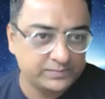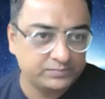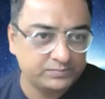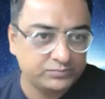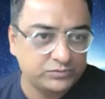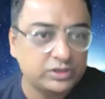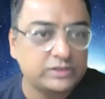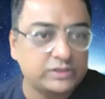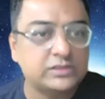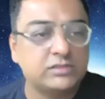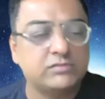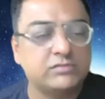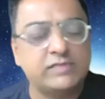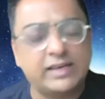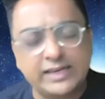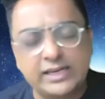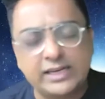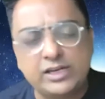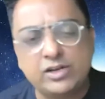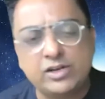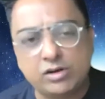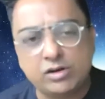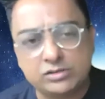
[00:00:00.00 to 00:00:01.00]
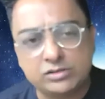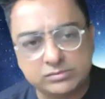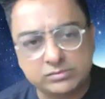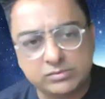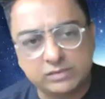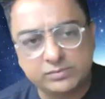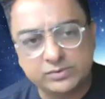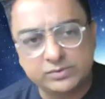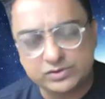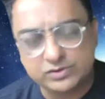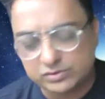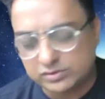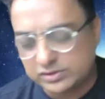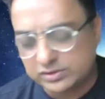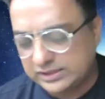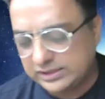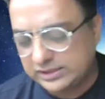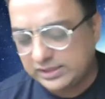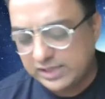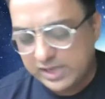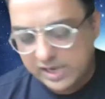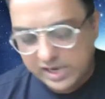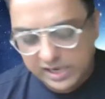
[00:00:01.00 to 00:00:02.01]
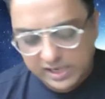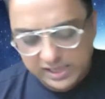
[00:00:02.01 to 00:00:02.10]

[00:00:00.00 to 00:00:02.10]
So it's a very long-term opportunity,